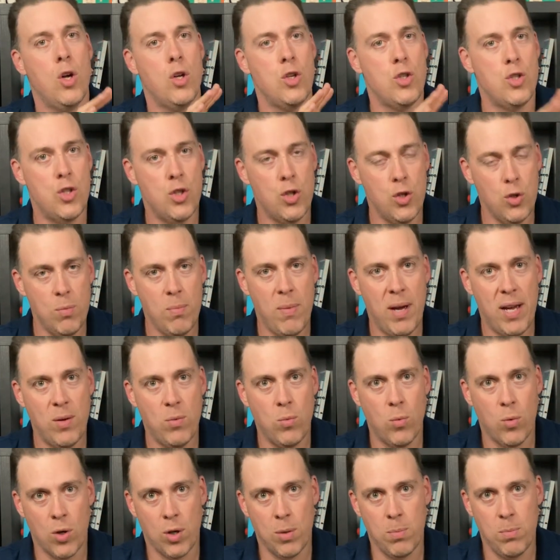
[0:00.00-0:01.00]
two main
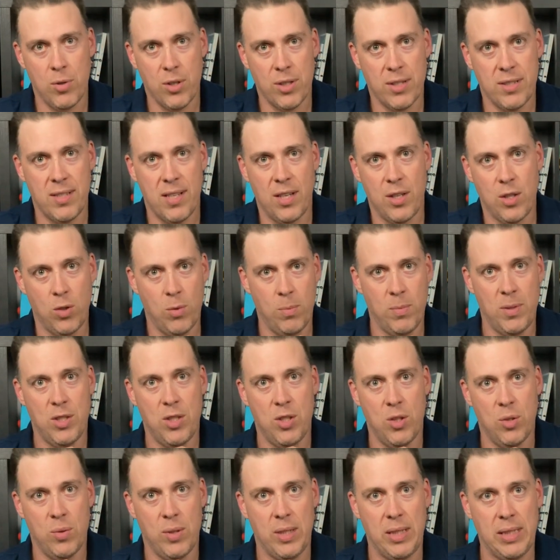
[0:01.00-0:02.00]
workbooks that you'll be
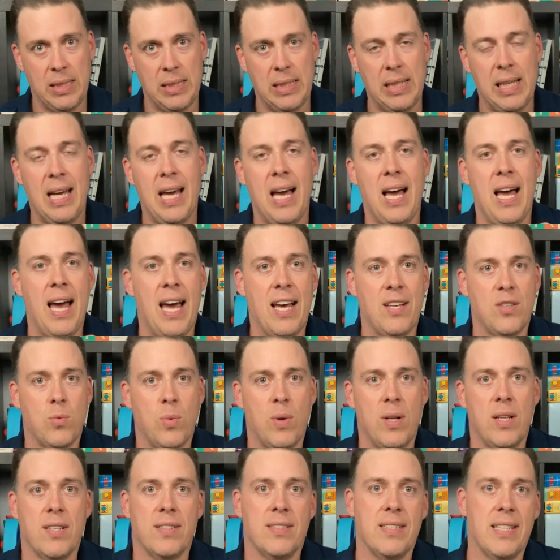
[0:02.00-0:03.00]
doing, as
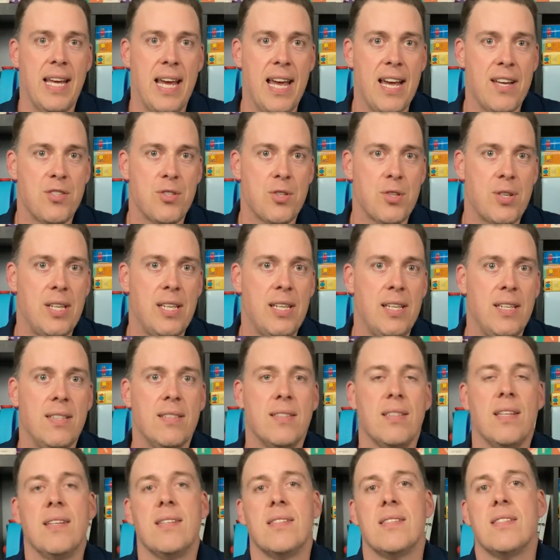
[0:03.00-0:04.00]
well as the answer
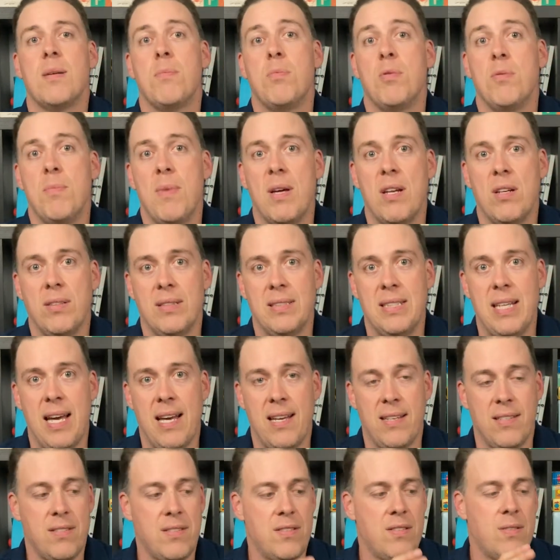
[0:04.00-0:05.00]
keys and supplemental
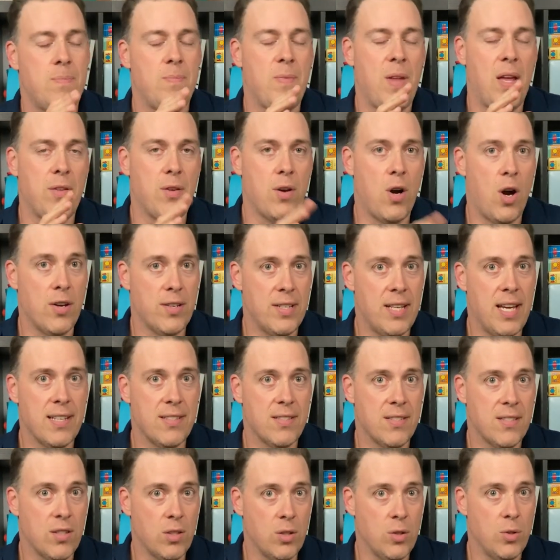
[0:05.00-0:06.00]
tests. Now there are
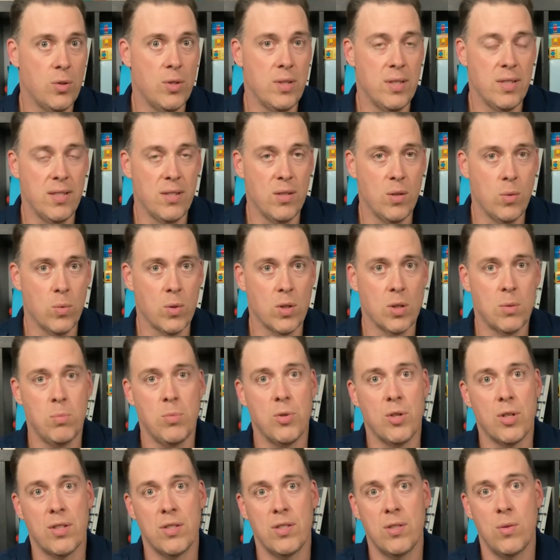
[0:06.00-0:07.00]
tests included in the
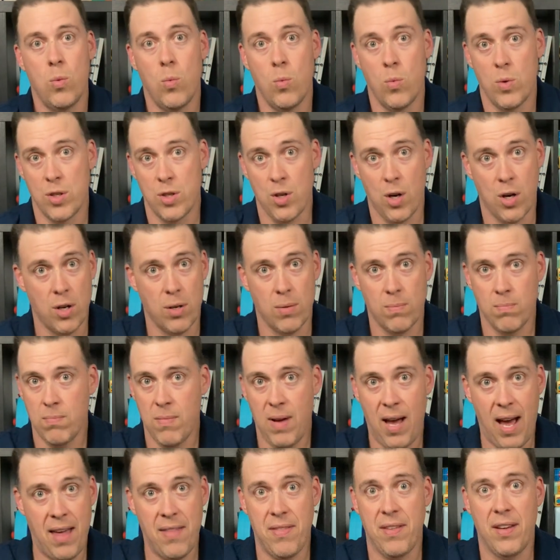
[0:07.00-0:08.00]
workbooks, which are,
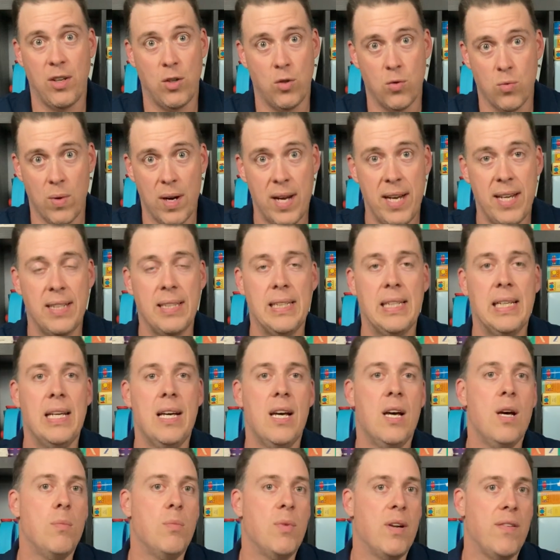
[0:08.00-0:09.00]
I think, great,
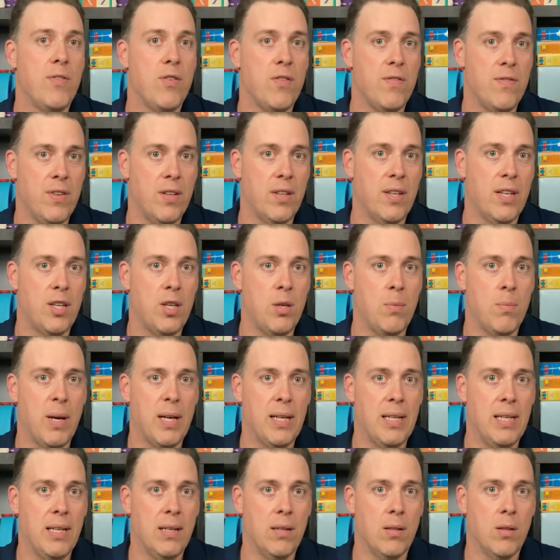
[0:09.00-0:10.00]
but if you feel like you
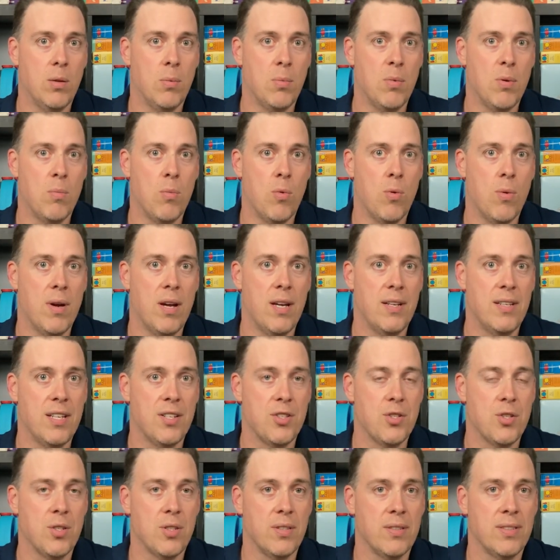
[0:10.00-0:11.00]
might need a little bit more
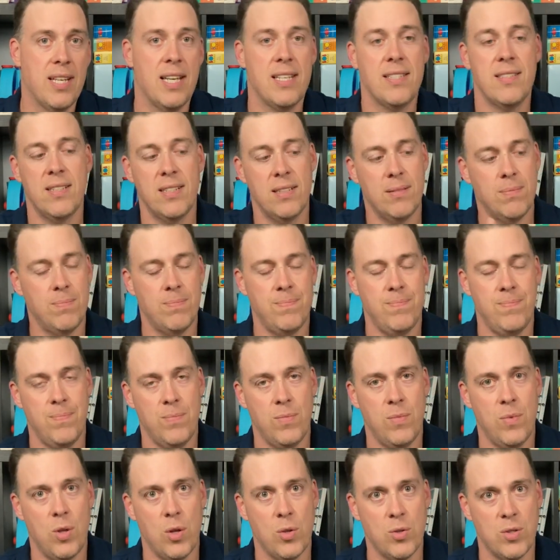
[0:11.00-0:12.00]
additional testing,
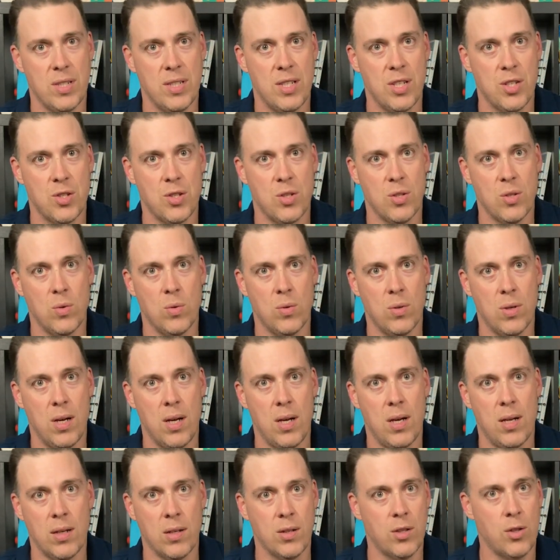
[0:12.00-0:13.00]
those additional
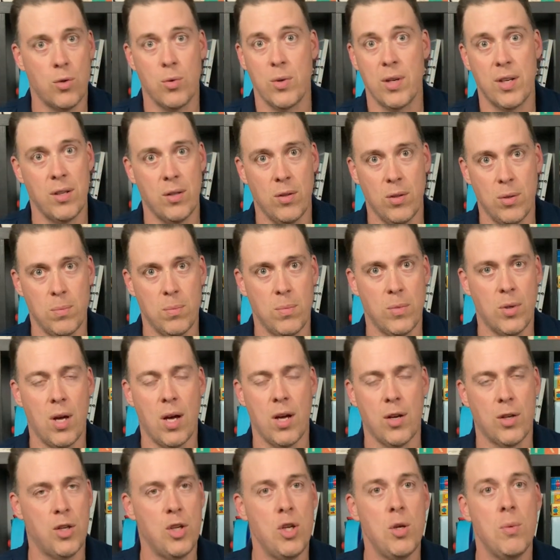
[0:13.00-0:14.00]
uh, curriculum
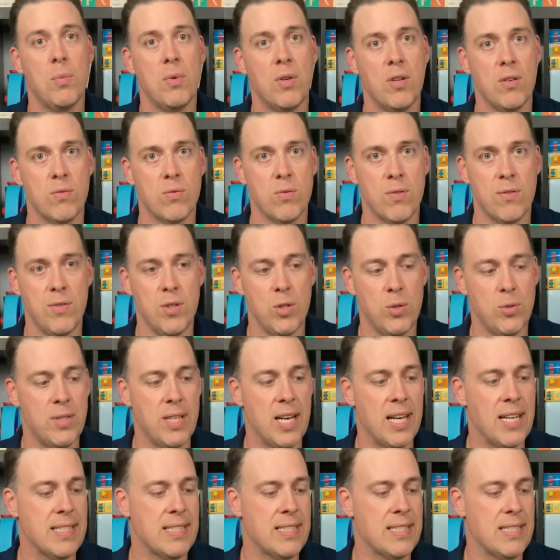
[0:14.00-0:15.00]
uh, cumulative review
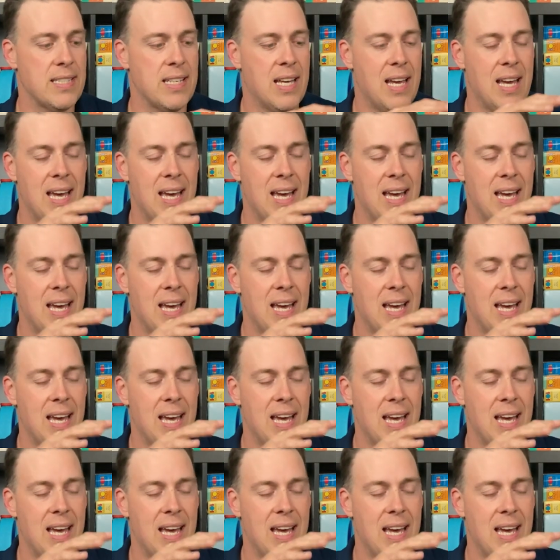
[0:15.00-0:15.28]
tests